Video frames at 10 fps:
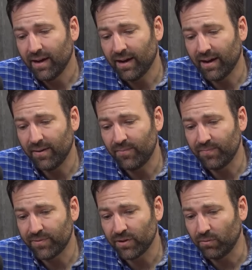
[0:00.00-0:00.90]

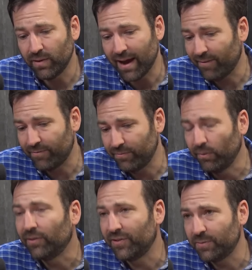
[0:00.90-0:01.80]
Um, so we have
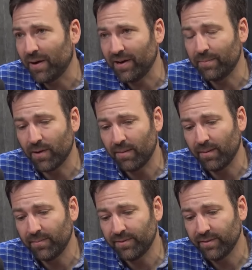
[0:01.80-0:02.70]
real disparity
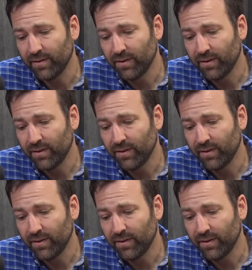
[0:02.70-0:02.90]
problems.